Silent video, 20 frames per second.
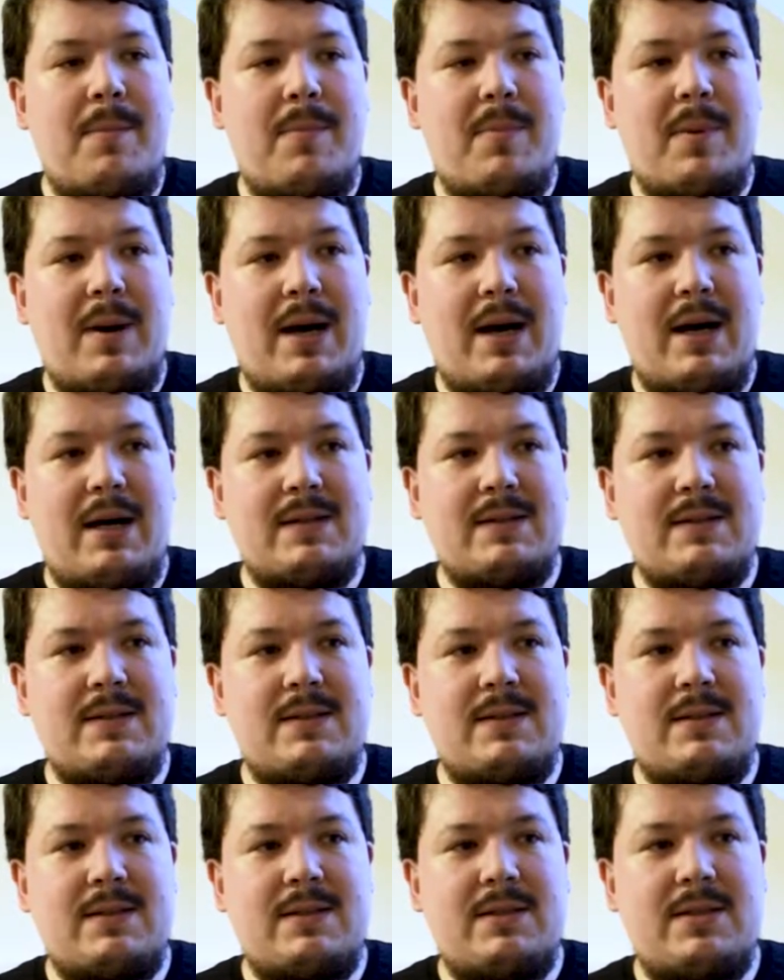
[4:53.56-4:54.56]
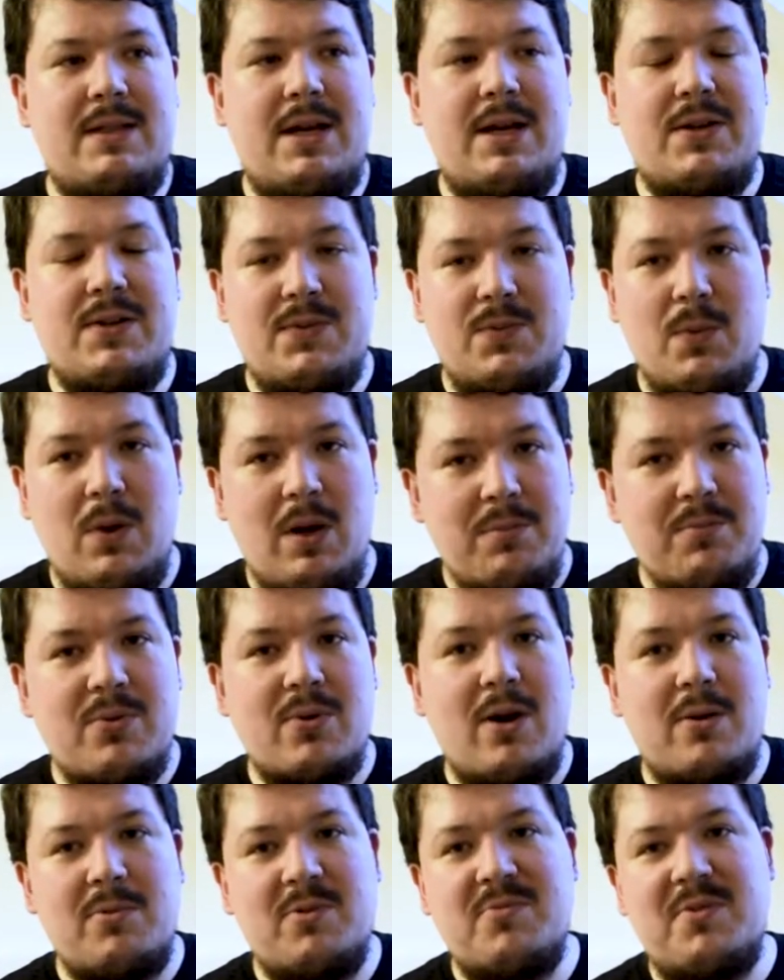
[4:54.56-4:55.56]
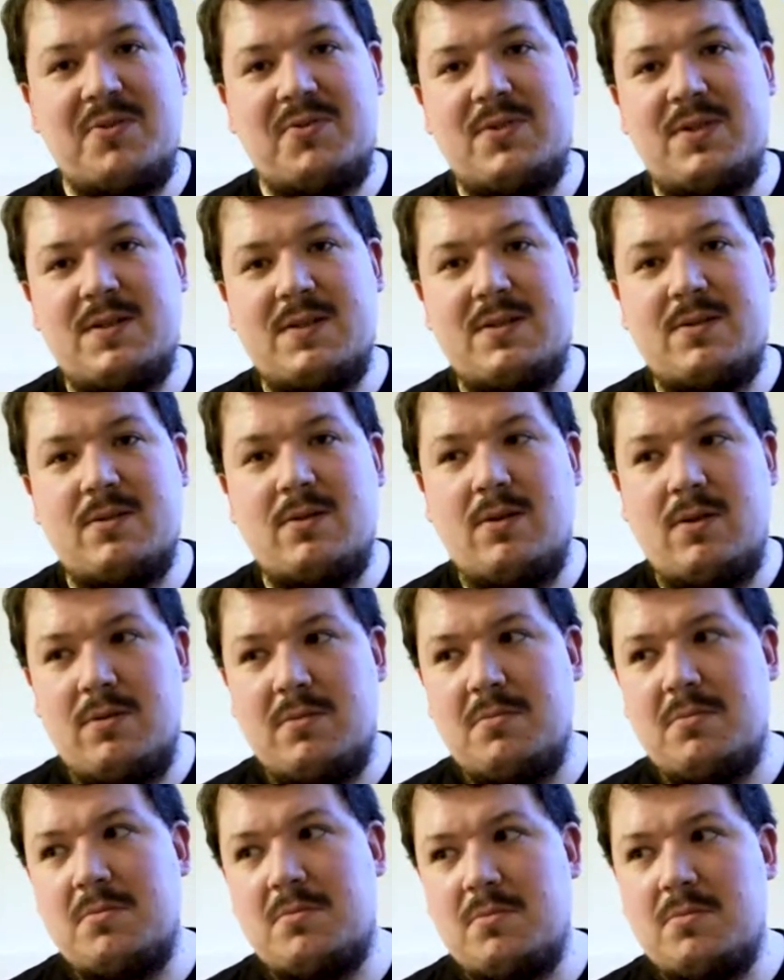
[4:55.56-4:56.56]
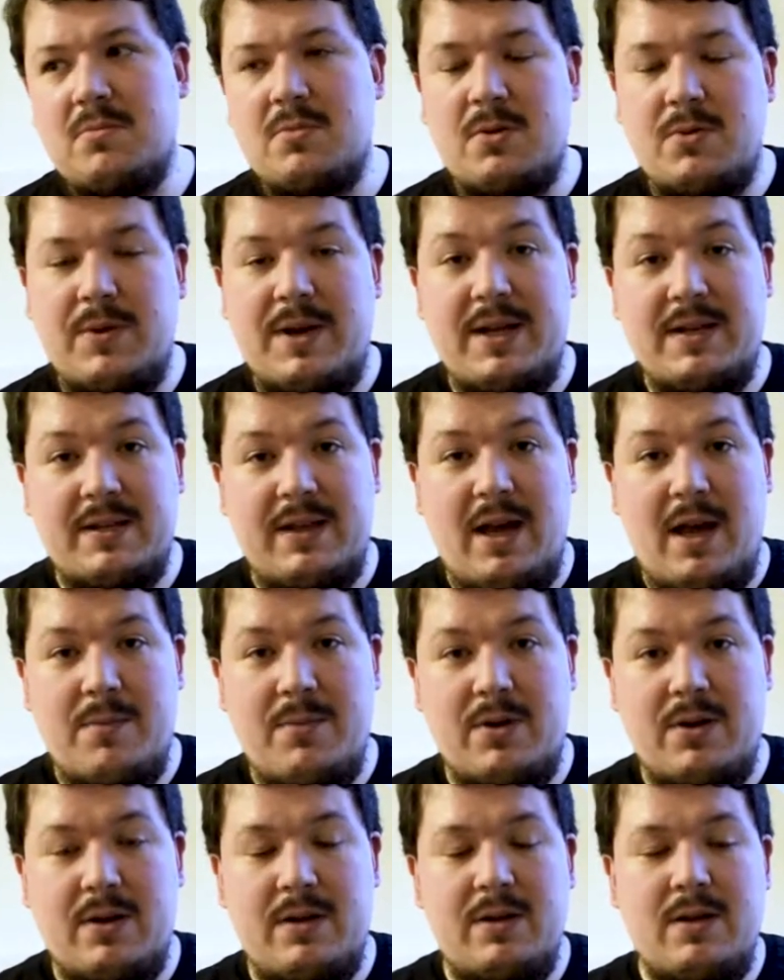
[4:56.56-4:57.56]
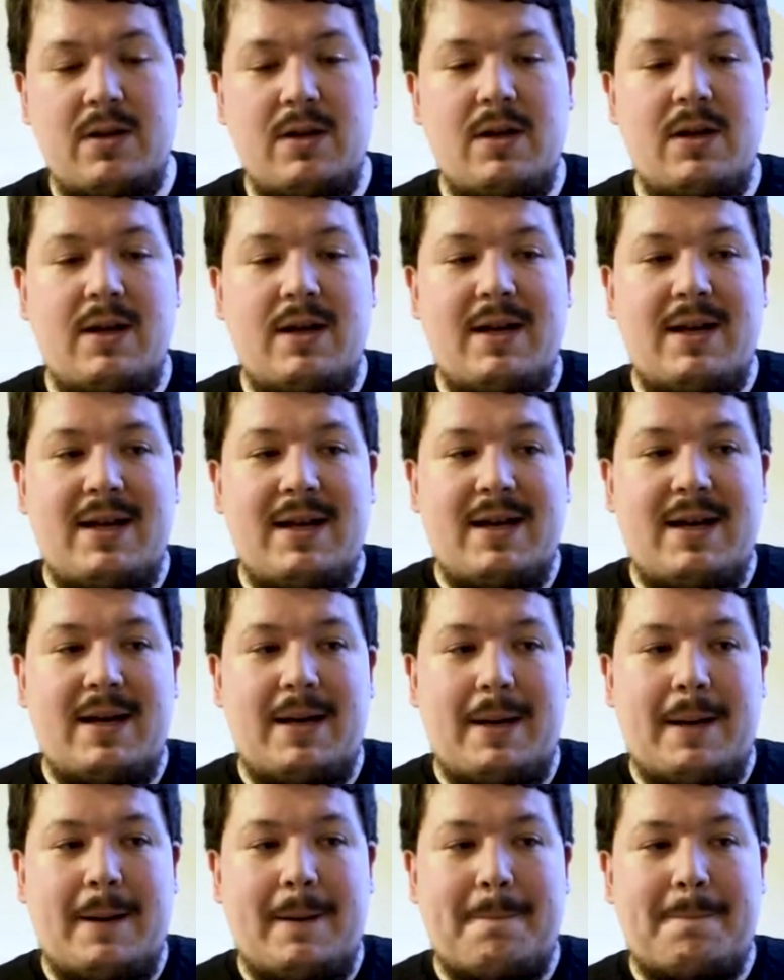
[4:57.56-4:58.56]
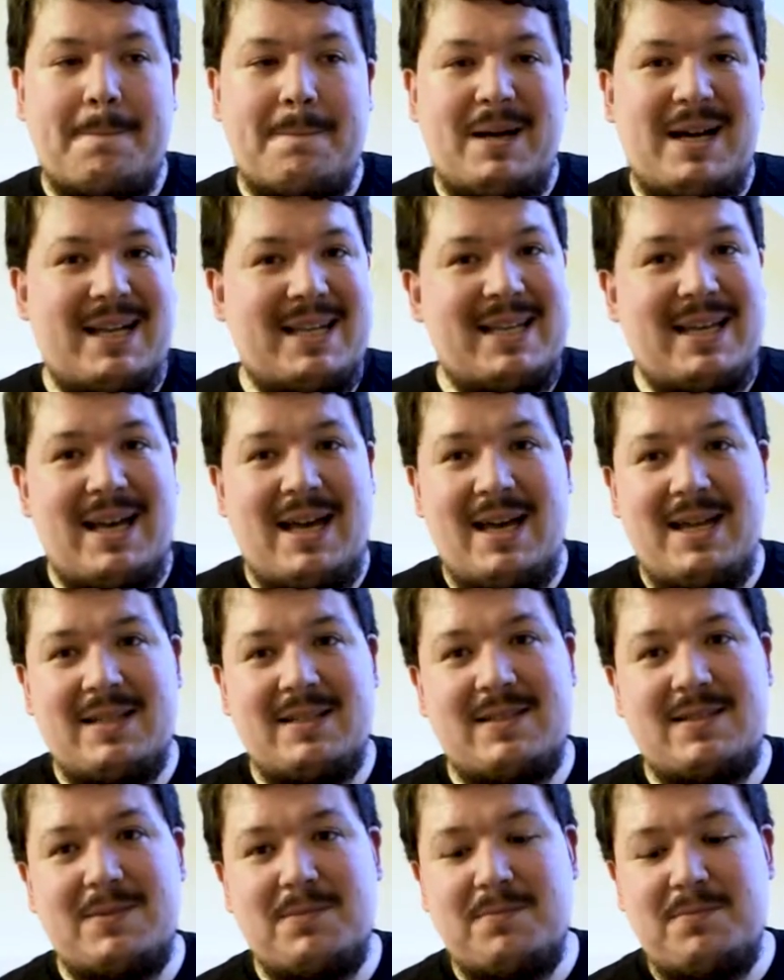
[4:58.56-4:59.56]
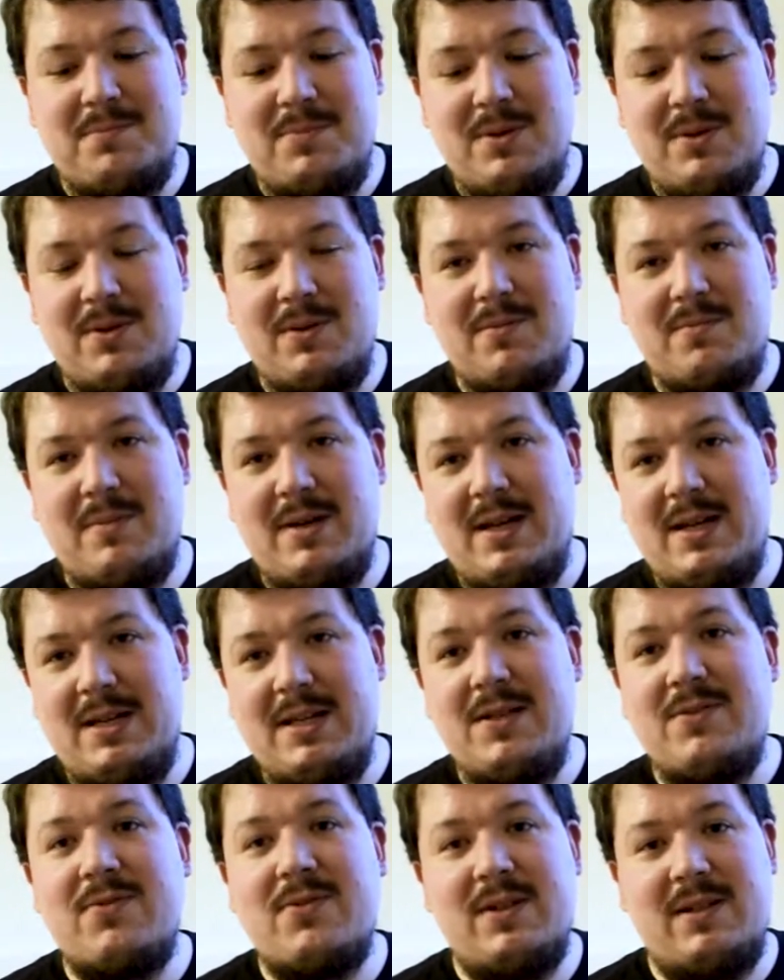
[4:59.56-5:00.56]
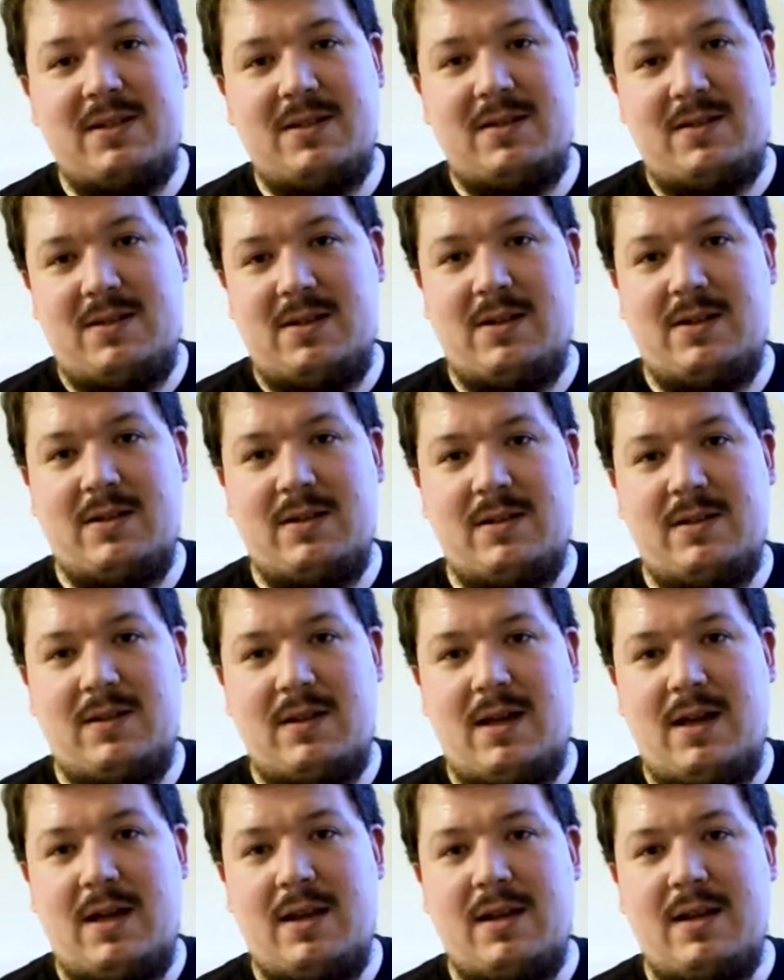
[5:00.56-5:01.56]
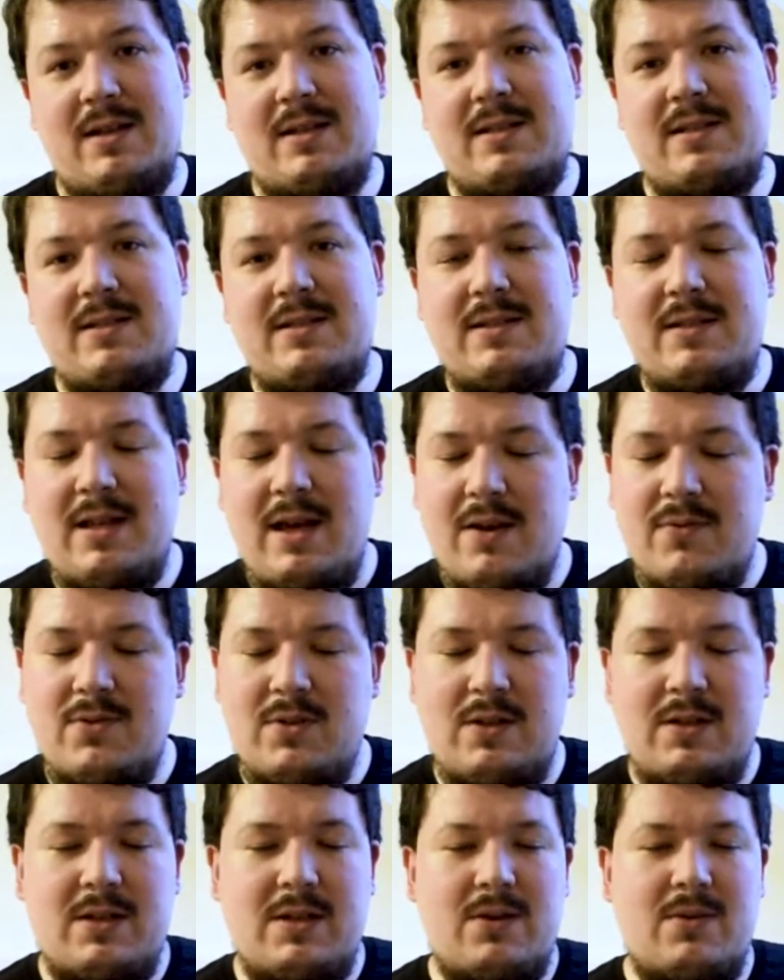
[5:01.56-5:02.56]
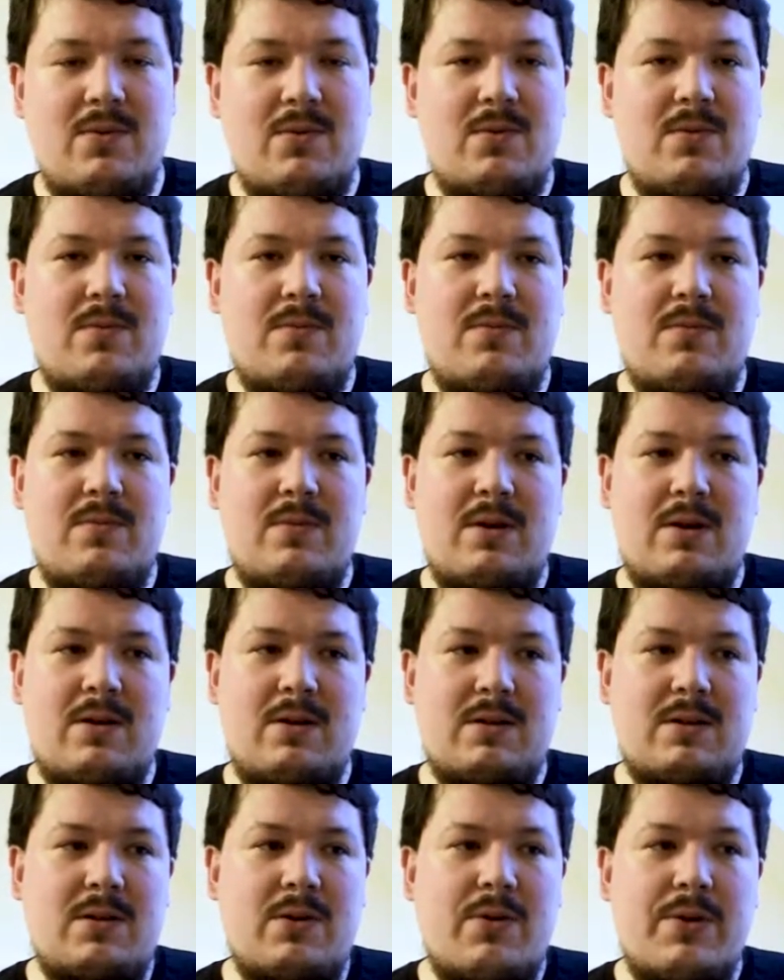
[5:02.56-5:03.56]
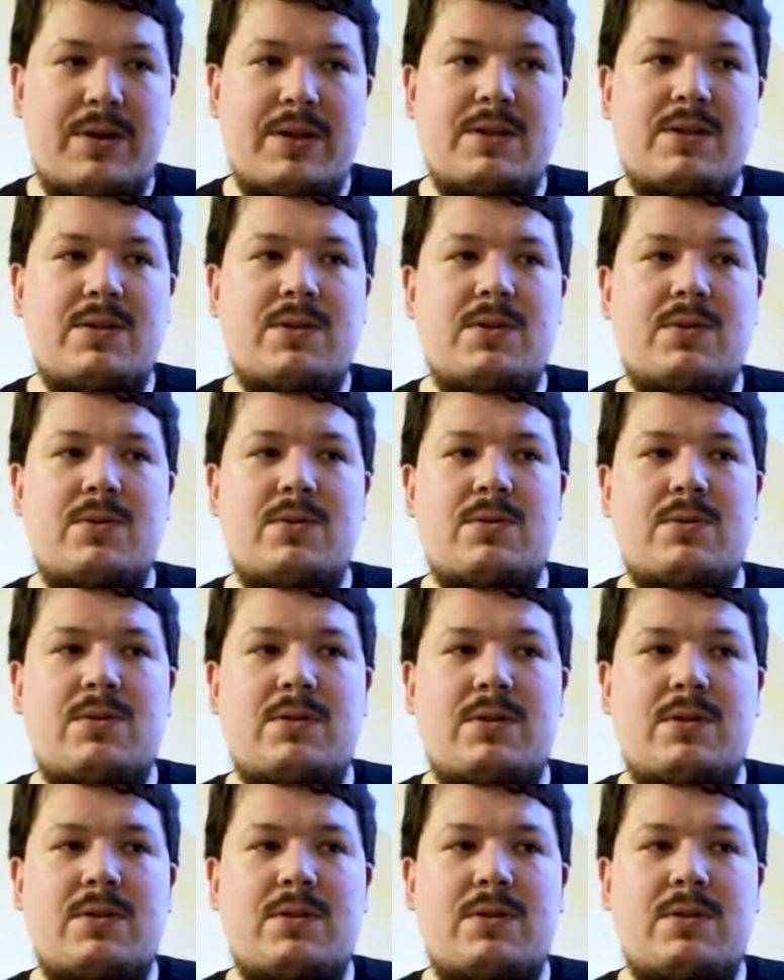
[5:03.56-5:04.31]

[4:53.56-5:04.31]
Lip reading: But there's one problem with this great camera. I can't put my leaf filters on it, and I definitely are going to